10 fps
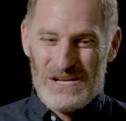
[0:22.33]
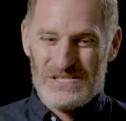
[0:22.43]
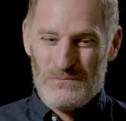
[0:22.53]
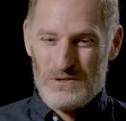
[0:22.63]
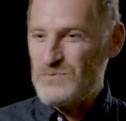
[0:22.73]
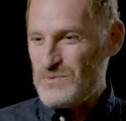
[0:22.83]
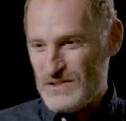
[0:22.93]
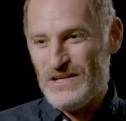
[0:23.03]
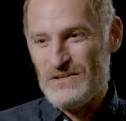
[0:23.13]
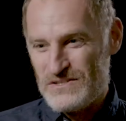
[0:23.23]
Somebody
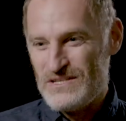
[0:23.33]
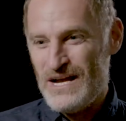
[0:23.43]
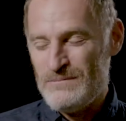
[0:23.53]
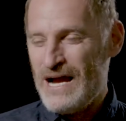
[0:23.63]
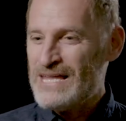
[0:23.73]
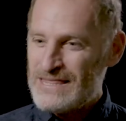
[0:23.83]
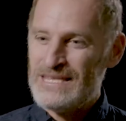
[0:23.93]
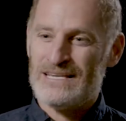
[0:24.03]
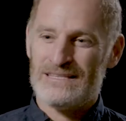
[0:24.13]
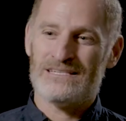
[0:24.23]
really understands. I mean, I
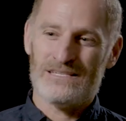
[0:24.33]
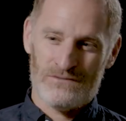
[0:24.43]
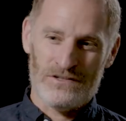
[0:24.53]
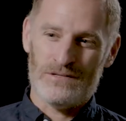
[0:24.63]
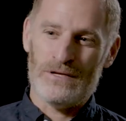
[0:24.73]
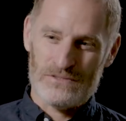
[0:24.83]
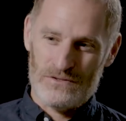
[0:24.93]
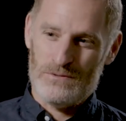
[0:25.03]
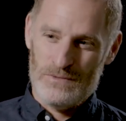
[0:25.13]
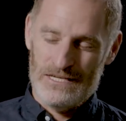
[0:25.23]
think this is fundamental
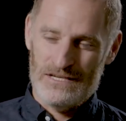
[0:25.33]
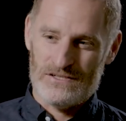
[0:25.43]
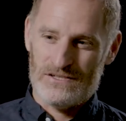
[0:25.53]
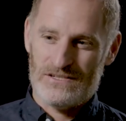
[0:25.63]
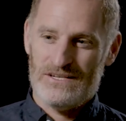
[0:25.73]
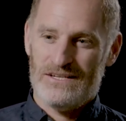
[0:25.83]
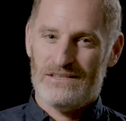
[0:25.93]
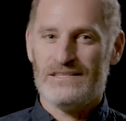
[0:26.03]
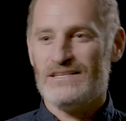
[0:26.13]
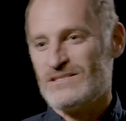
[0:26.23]
human nature.
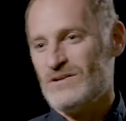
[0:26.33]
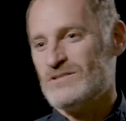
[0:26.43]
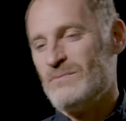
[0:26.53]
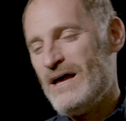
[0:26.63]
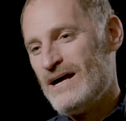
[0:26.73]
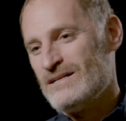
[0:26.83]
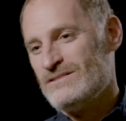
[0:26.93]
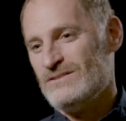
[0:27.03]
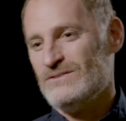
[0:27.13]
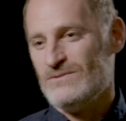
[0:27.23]
Like, this goes back
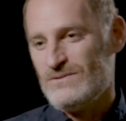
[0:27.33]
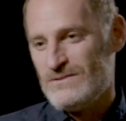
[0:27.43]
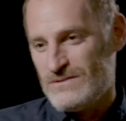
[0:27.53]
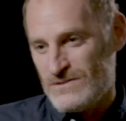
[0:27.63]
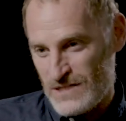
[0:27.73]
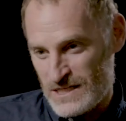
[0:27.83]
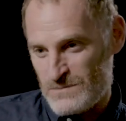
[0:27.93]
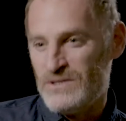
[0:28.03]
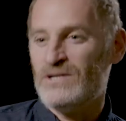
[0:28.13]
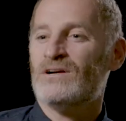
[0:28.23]
to
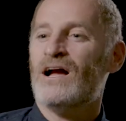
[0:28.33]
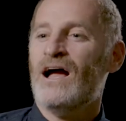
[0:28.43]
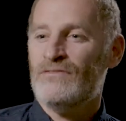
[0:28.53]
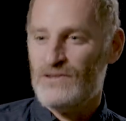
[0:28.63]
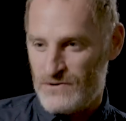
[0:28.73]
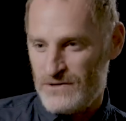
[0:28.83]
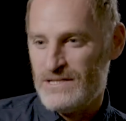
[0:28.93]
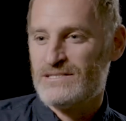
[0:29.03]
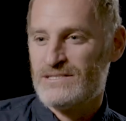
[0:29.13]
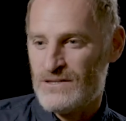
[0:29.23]
Shakespeare and the
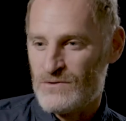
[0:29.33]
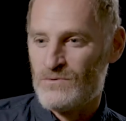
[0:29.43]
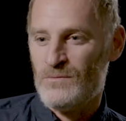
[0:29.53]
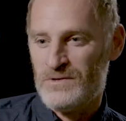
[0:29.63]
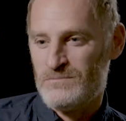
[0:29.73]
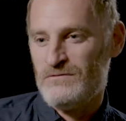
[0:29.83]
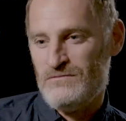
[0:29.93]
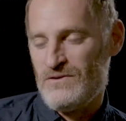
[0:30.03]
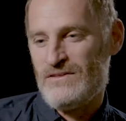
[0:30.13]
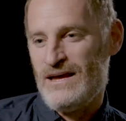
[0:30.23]
Greeks and the Romans
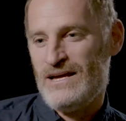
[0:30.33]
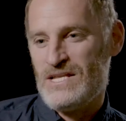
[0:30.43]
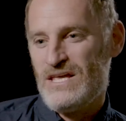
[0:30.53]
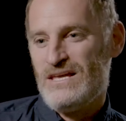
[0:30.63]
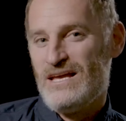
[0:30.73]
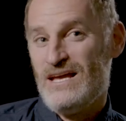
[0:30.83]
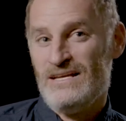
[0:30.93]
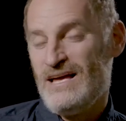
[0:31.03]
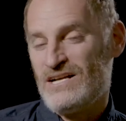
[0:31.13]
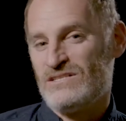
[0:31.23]
before that.
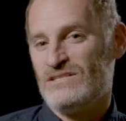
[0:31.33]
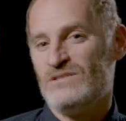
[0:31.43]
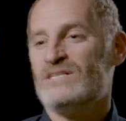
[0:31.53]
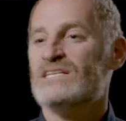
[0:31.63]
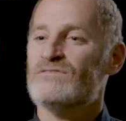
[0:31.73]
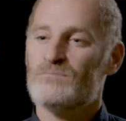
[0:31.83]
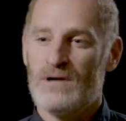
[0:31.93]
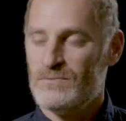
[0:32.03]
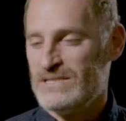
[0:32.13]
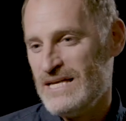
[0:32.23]
And actually, you can even
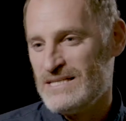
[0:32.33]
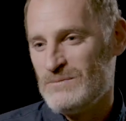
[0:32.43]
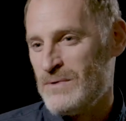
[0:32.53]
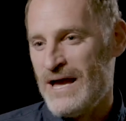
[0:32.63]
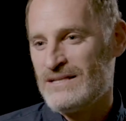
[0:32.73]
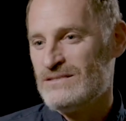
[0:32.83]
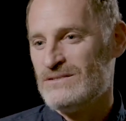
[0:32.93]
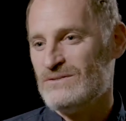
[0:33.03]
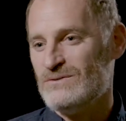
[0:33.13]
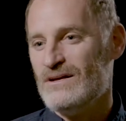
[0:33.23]
probably take it back
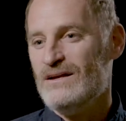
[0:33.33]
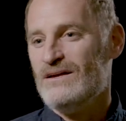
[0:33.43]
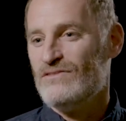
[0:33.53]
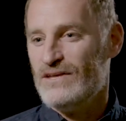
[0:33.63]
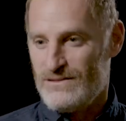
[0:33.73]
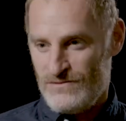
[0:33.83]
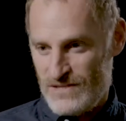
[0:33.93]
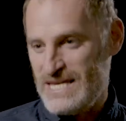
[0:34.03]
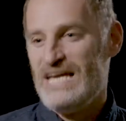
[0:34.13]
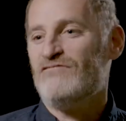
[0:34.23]
to like the
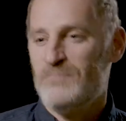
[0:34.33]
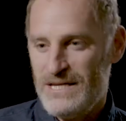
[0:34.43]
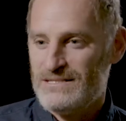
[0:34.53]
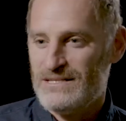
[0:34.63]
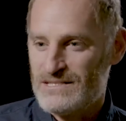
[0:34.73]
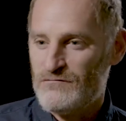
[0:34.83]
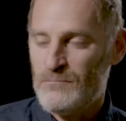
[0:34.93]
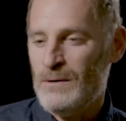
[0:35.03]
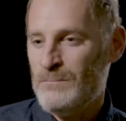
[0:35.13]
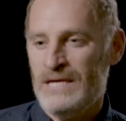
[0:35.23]
cave paintings of
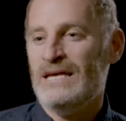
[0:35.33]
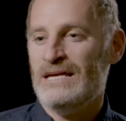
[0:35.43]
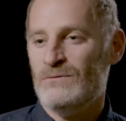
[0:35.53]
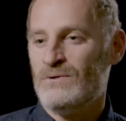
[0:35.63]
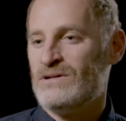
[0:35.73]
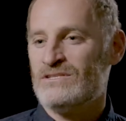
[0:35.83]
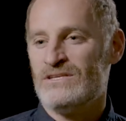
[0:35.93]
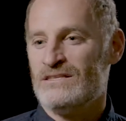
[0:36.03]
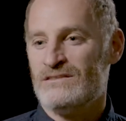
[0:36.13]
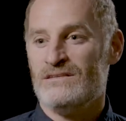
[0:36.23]
Pompeii, where it's
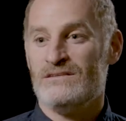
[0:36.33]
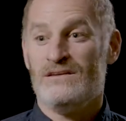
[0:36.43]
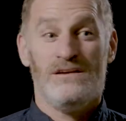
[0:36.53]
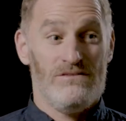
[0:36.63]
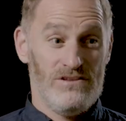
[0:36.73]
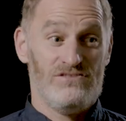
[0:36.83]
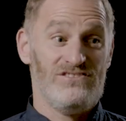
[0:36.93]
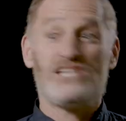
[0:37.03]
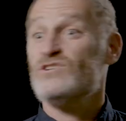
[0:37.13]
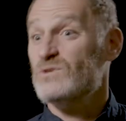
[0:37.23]
like the
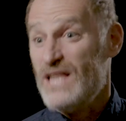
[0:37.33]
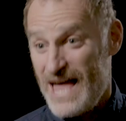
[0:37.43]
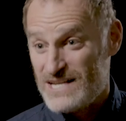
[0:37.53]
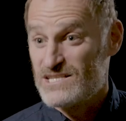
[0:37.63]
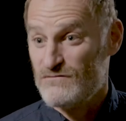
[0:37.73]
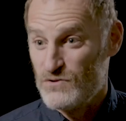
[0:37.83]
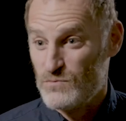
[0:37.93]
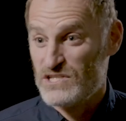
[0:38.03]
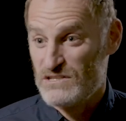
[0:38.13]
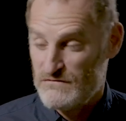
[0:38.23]
sexual acts of the
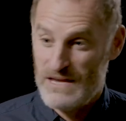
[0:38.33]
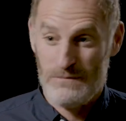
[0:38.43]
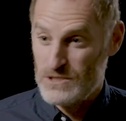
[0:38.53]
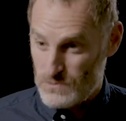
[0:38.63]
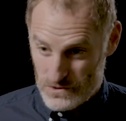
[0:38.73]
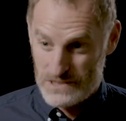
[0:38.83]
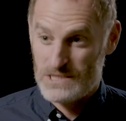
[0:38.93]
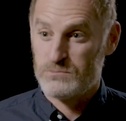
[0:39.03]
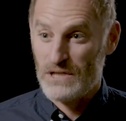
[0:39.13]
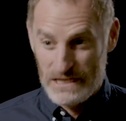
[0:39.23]
rich and famous were
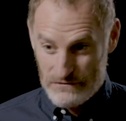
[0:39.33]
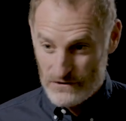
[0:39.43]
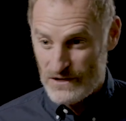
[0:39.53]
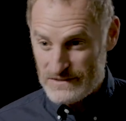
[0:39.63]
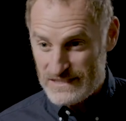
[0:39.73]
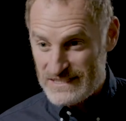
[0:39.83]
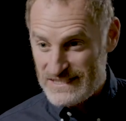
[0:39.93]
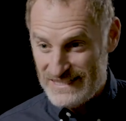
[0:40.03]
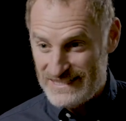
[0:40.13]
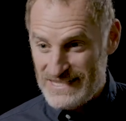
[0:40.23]
displayed for all to
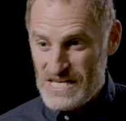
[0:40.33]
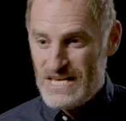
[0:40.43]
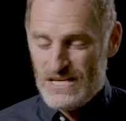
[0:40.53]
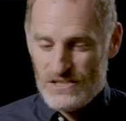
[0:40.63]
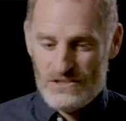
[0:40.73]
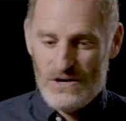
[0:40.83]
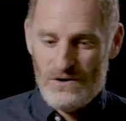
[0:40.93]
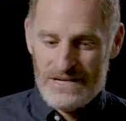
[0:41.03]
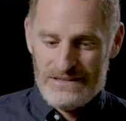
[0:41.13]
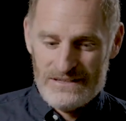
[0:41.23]
see. You
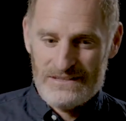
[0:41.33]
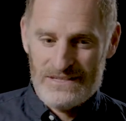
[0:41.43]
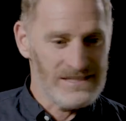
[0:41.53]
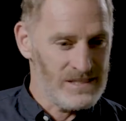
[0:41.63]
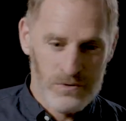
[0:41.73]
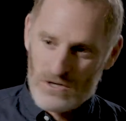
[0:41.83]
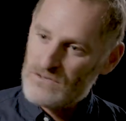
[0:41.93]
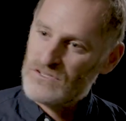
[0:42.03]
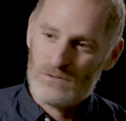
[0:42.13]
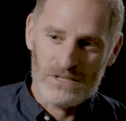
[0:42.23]
know, I think this is part
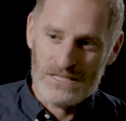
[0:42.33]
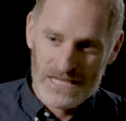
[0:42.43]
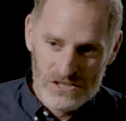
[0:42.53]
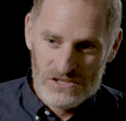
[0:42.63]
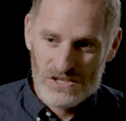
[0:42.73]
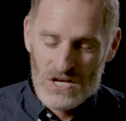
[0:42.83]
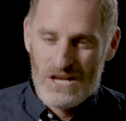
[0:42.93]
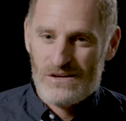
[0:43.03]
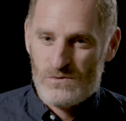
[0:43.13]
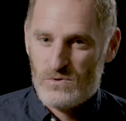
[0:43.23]
of human nature.
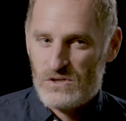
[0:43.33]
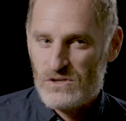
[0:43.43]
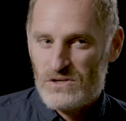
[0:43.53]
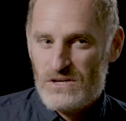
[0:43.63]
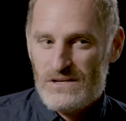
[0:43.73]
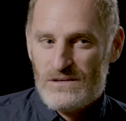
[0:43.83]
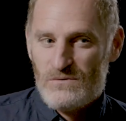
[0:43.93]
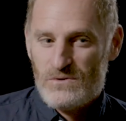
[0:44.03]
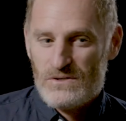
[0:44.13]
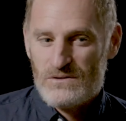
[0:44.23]

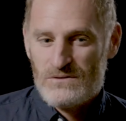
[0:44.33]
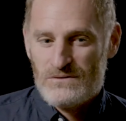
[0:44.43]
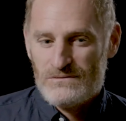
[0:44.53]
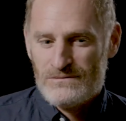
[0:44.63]
We're